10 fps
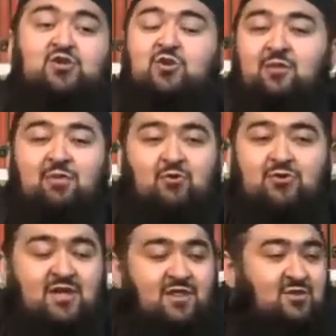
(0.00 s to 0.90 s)
should I be
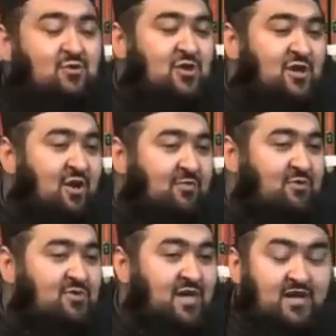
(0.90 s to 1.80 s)
using this or should I not
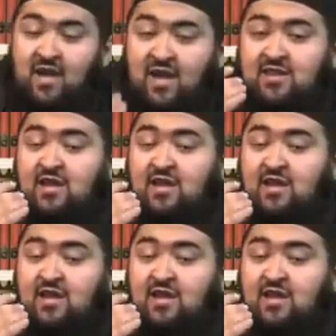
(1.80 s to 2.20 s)
be using that?